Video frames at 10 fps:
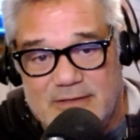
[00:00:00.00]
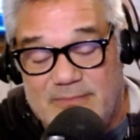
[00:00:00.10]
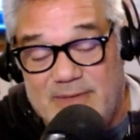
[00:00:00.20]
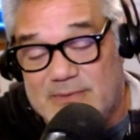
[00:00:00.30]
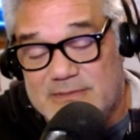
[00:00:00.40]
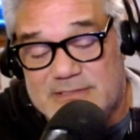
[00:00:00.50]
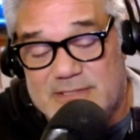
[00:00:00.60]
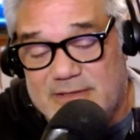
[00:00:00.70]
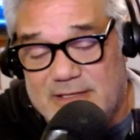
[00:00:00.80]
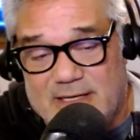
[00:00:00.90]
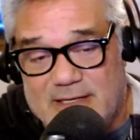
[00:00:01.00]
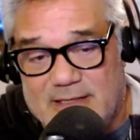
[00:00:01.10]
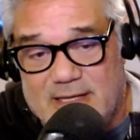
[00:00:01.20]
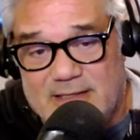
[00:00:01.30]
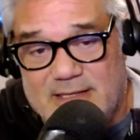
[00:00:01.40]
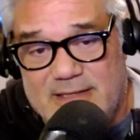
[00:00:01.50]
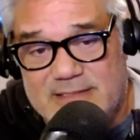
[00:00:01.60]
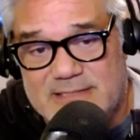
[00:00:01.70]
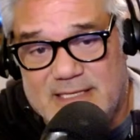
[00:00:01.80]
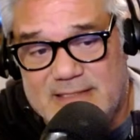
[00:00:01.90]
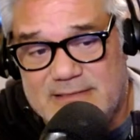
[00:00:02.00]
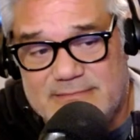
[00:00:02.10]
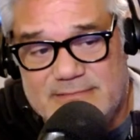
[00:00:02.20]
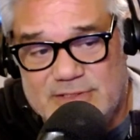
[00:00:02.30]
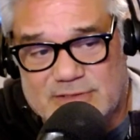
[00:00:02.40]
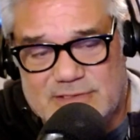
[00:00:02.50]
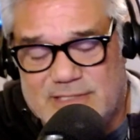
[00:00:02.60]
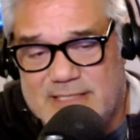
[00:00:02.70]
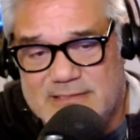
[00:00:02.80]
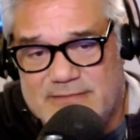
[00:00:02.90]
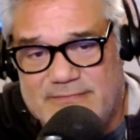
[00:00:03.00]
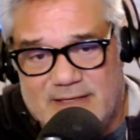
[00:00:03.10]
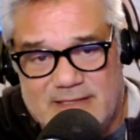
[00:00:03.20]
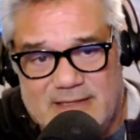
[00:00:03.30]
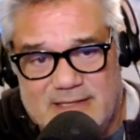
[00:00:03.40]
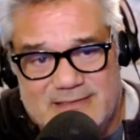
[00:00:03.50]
People just aren't getting that. They just think Jill Stein's the fucking thing.